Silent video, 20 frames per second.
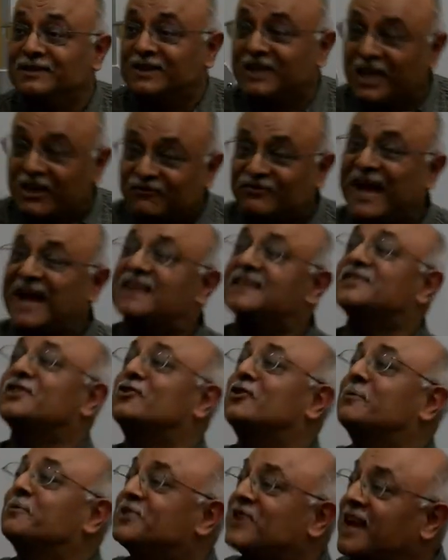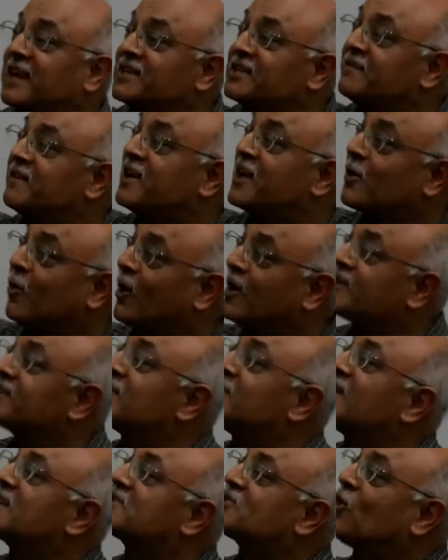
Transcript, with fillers: if that is your objective, inequality amongst